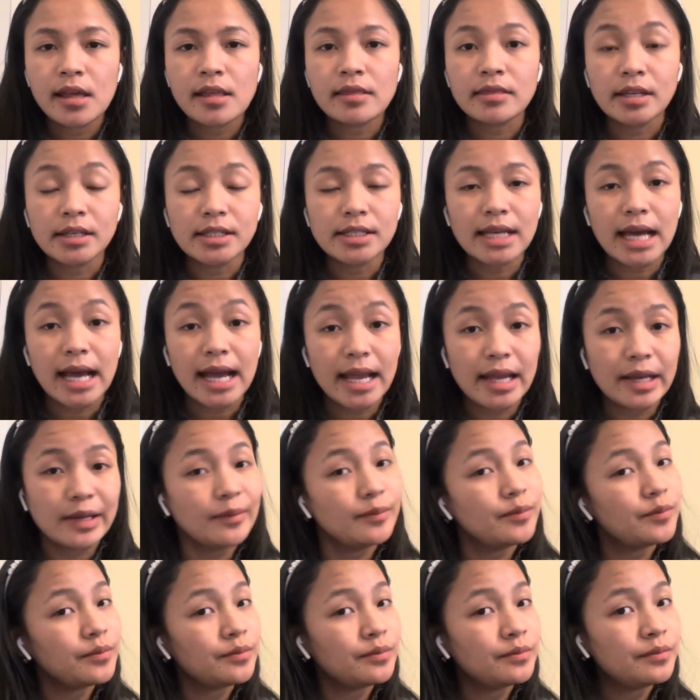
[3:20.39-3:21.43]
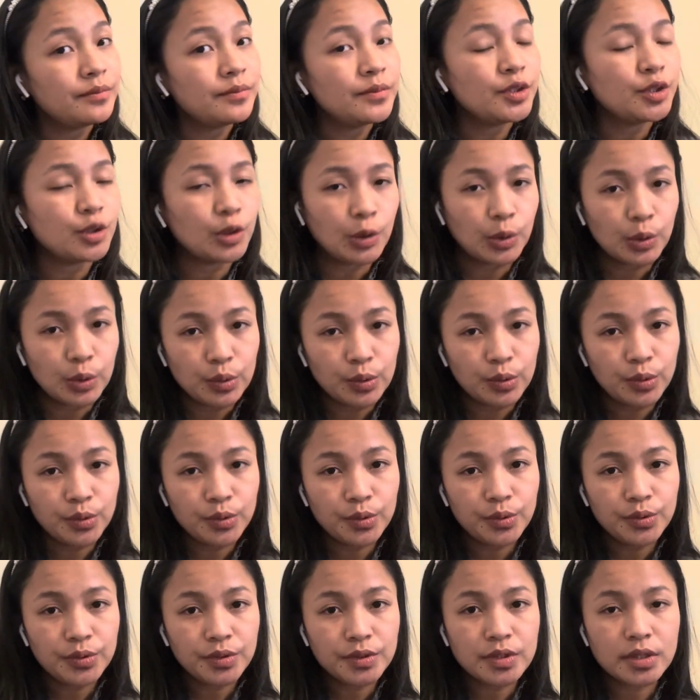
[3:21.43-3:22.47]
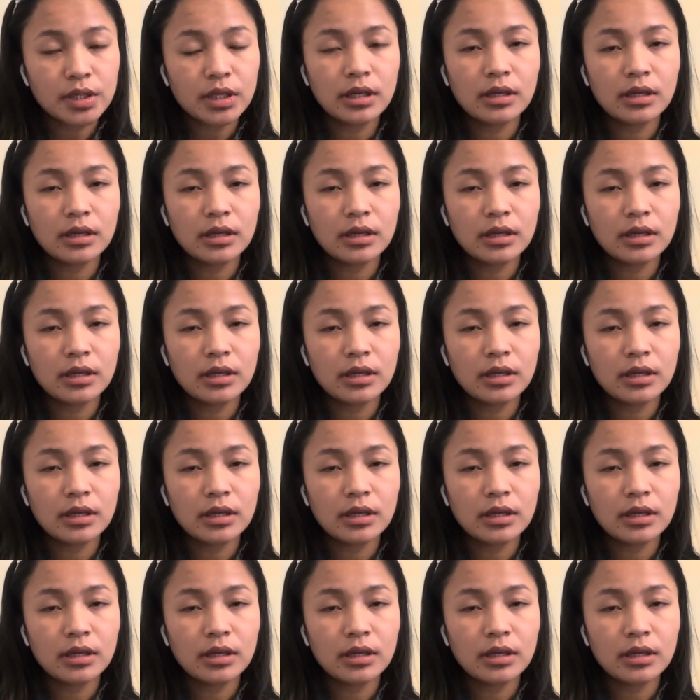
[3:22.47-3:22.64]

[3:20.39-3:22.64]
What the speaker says: the time, dose